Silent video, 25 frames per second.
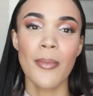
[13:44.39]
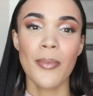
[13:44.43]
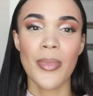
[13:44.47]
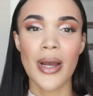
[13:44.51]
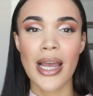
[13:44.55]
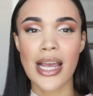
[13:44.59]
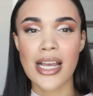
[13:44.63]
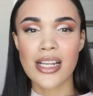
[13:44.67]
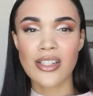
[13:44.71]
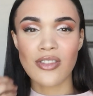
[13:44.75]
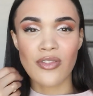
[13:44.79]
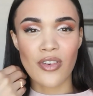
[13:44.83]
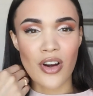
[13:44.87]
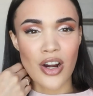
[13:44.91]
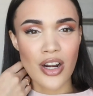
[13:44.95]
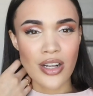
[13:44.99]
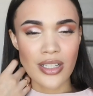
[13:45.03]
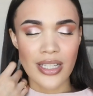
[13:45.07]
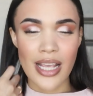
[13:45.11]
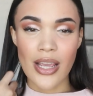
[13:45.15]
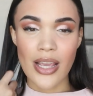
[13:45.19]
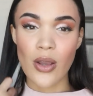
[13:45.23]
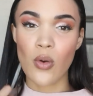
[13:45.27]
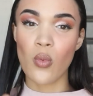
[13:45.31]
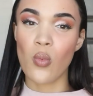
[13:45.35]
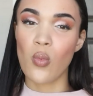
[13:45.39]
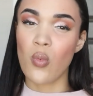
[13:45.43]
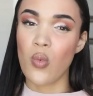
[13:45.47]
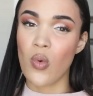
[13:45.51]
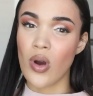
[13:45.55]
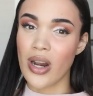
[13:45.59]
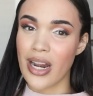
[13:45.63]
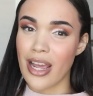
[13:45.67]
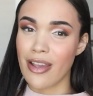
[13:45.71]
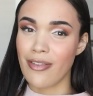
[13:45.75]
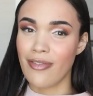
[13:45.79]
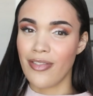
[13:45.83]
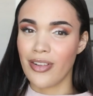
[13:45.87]
But as far as like
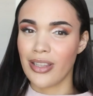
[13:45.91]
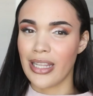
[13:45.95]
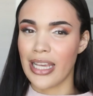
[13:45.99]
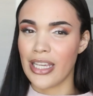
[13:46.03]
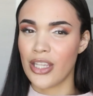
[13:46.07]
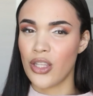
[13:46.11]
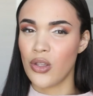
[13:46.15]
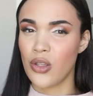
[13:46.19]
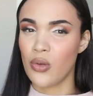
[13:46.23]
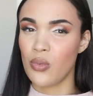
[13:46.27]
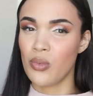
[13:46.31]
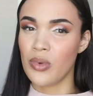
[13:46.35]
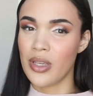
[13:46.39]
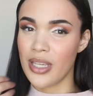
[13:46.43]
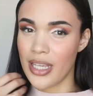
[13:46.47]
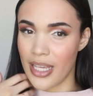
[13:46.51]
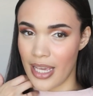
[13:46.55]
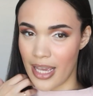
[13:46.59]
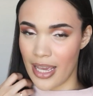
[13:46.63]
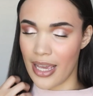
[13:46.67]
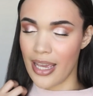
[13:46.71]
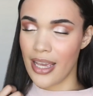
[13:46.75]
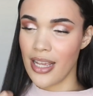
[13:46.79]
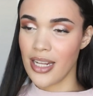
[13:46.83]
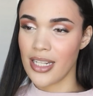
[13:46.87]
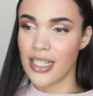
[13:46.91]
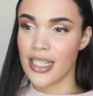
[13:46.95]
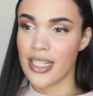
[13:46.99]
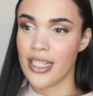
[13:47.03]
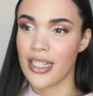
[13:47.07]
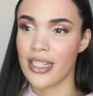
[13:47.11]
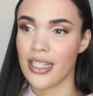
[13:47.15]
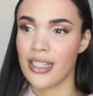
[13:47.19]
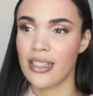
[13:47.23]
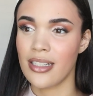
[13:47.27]
what I feel like you get